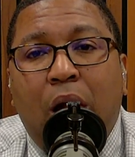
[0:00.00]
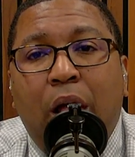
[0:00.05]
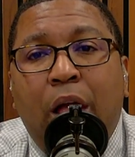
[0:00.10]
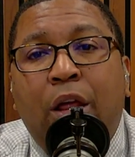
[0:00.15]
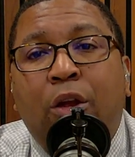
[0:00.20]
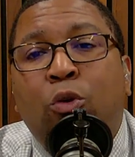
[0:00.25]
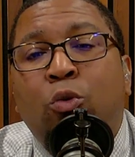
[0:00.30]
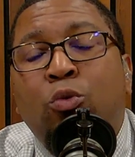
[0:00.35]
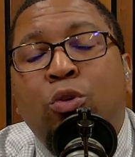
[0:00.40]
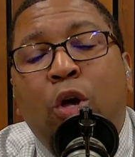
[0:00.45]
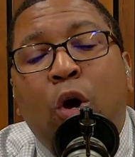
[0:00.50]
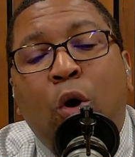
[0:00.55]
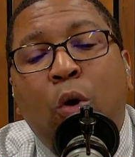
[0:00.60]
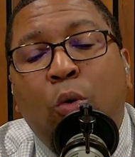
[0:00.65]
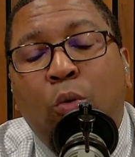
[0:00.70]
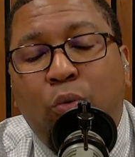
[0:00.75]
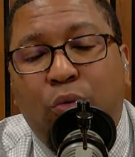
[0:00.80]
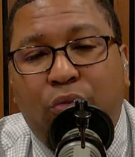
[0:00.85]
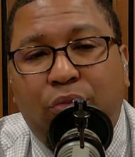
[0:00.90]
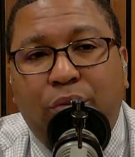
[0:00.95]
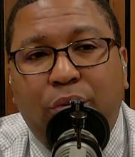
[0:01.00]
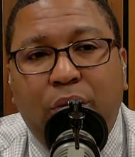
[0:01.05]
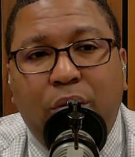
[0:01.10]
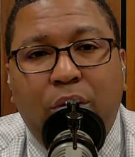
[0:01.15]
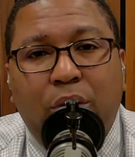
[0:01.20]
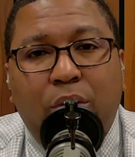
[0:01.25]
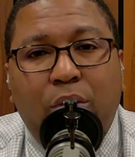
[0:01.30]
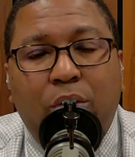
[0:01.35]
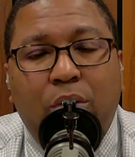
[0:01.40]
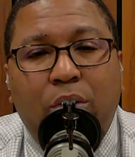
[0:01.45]
And who knows
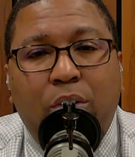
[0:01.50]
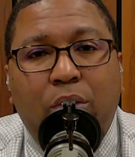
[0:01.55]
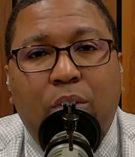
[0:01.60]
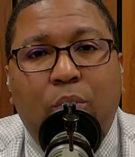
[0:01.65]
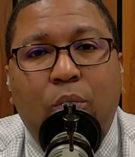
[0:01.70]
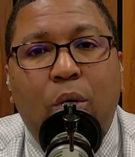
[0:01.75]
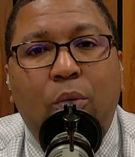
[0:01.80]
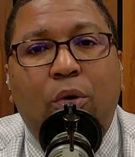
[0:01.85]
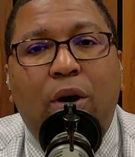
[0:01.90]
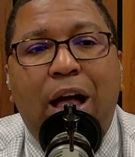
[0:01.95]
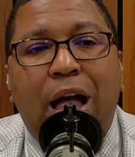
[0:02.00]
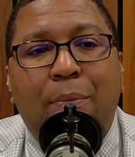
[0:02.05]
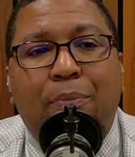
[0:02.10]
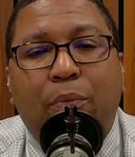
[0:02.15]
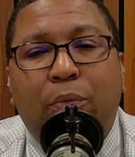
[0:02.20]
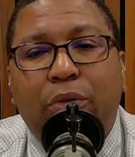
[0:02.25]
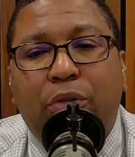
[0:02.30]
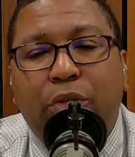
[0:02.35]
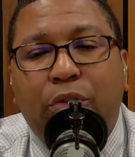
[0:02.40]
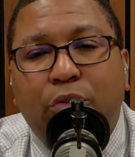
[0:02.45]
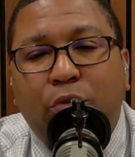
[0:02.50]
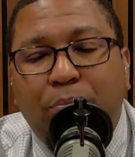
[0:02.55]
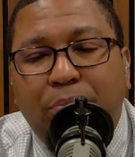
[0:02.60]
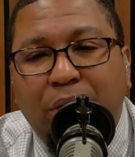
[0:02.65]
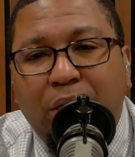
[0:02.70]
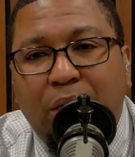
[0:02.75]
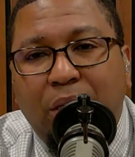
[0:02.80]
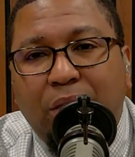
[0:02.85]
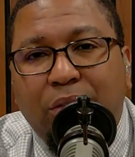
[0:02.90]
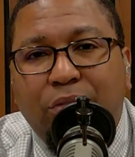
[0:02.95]
what will happen with your
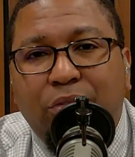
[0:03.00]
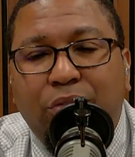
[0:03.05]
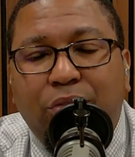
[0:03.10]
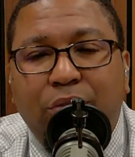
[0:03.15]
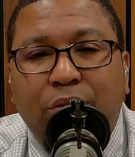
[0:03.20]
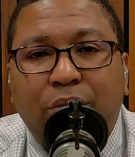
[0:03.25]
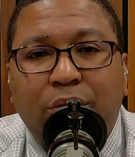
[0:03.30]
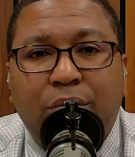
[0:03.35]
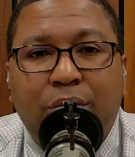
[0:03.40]
obedience?